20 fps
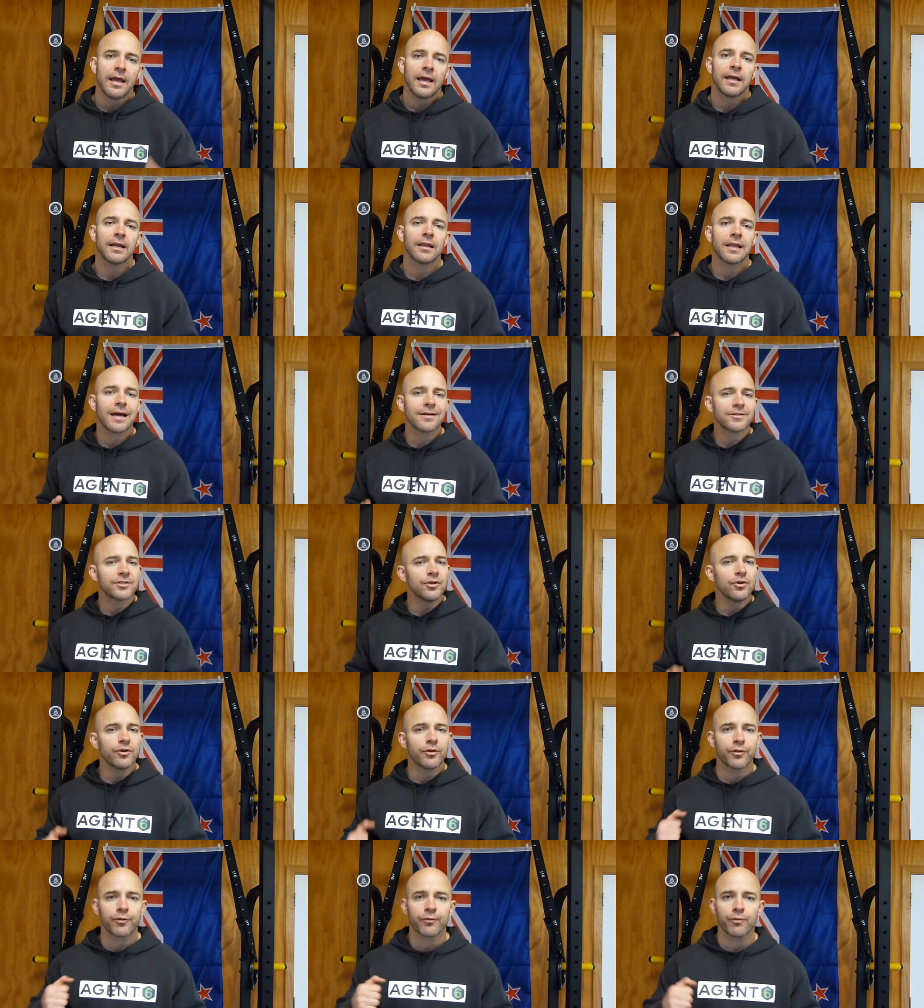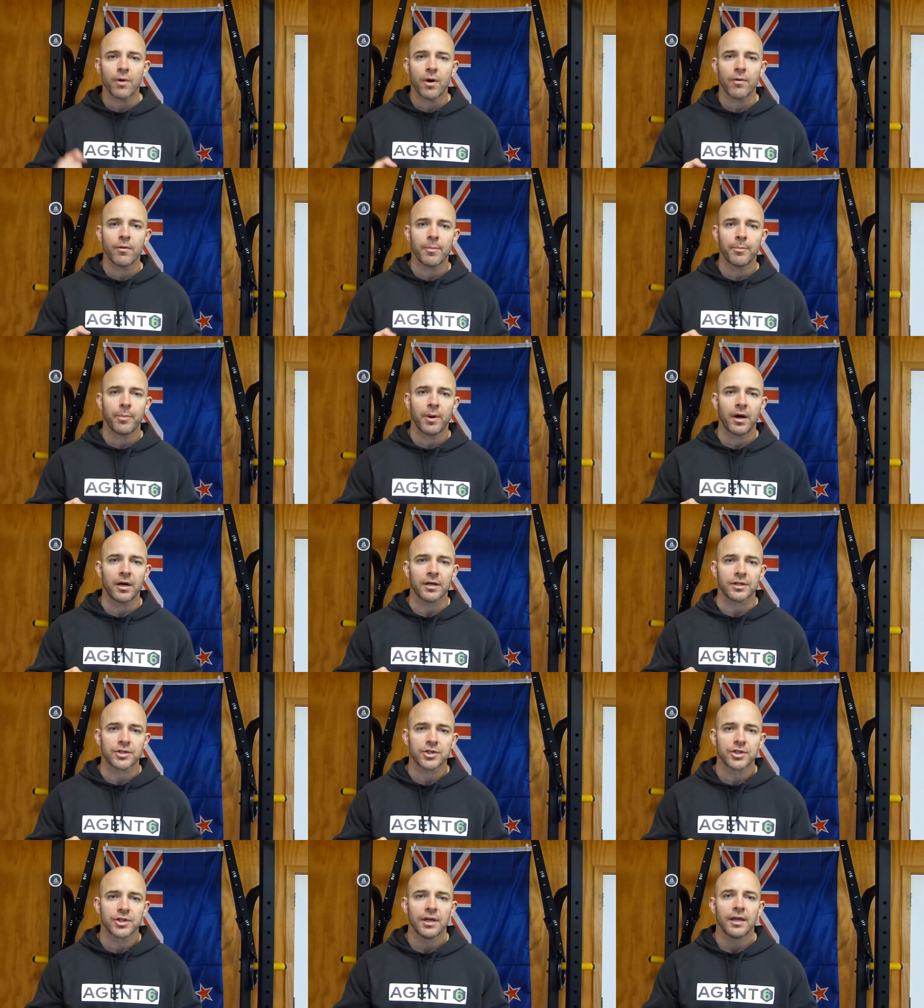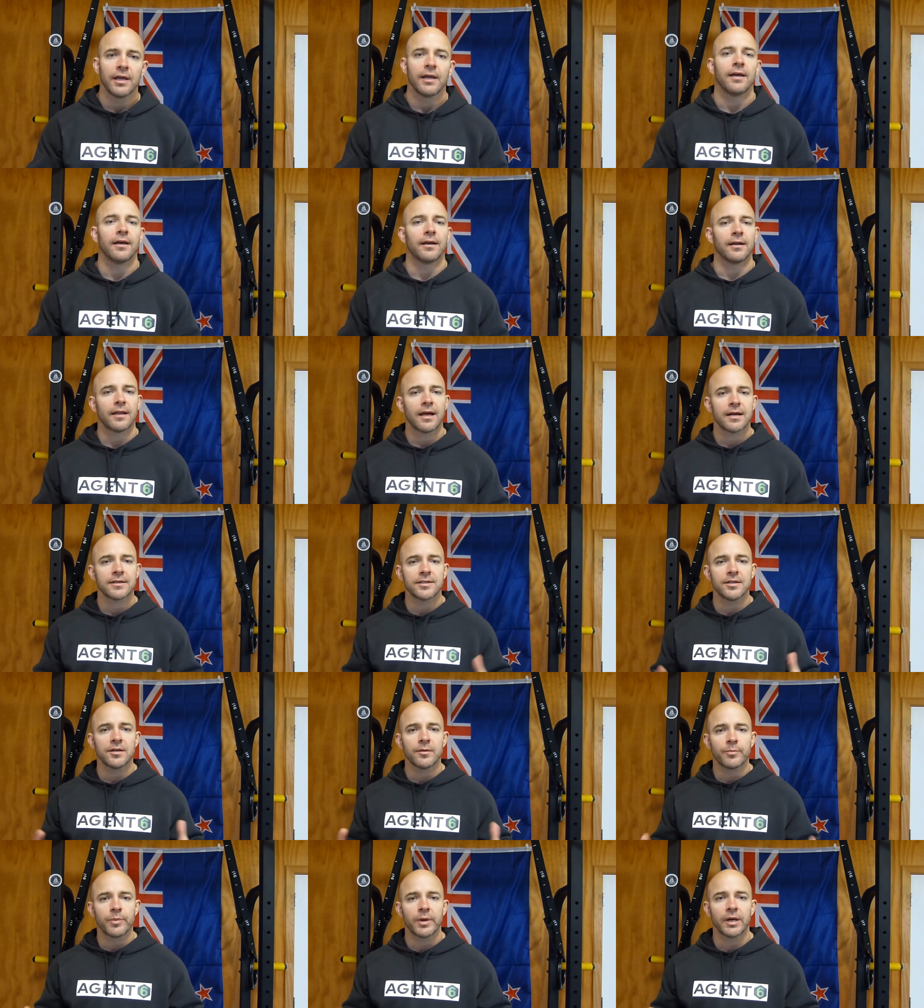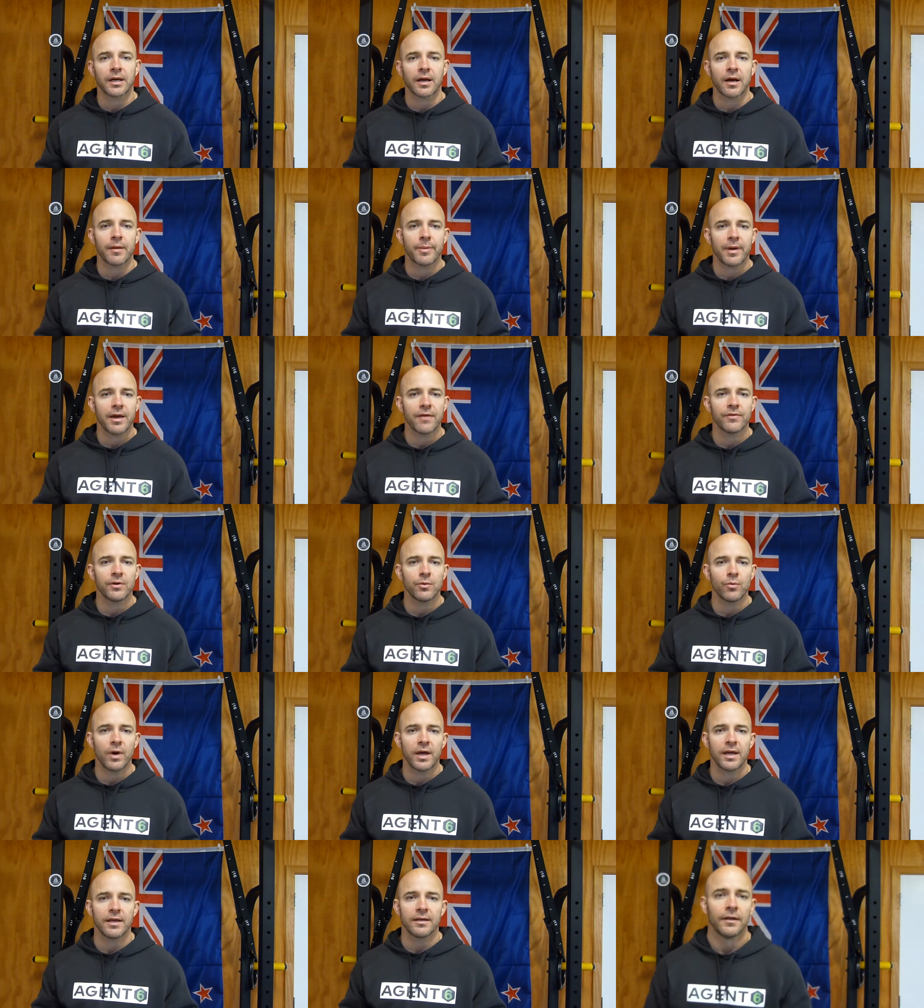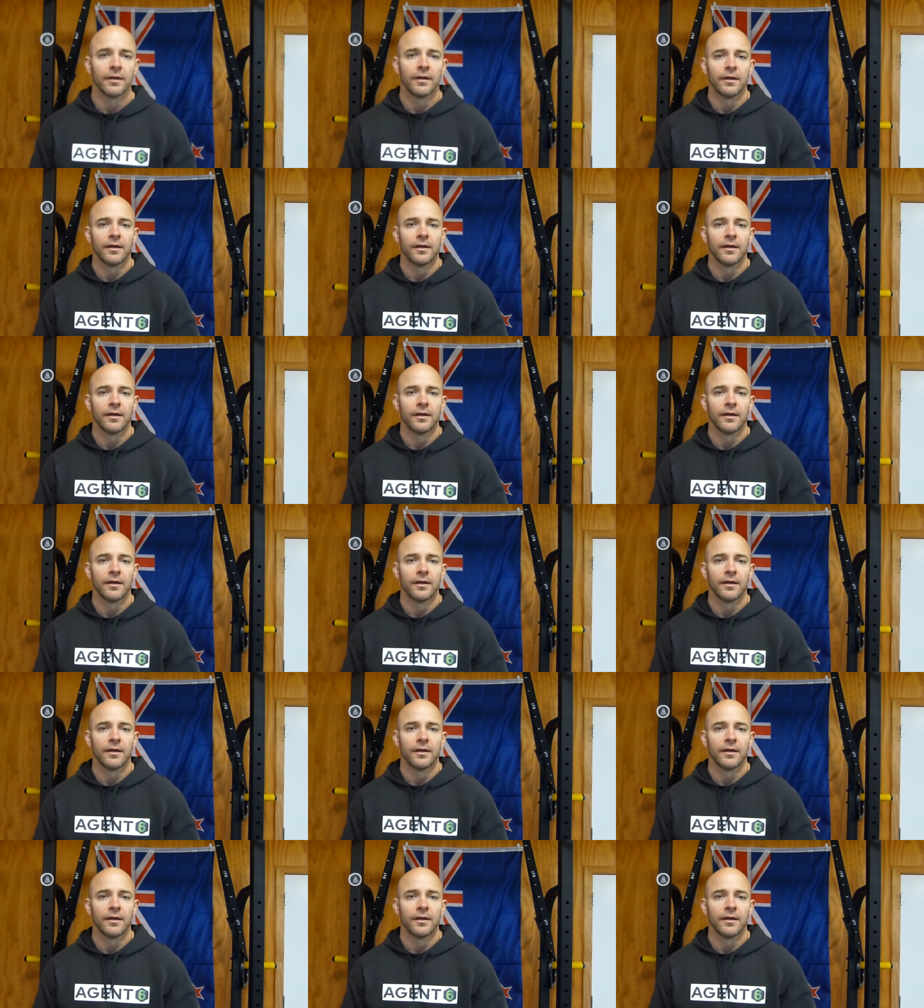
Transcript: It allows you to throw a punch. It allows you to pick up heavy weight.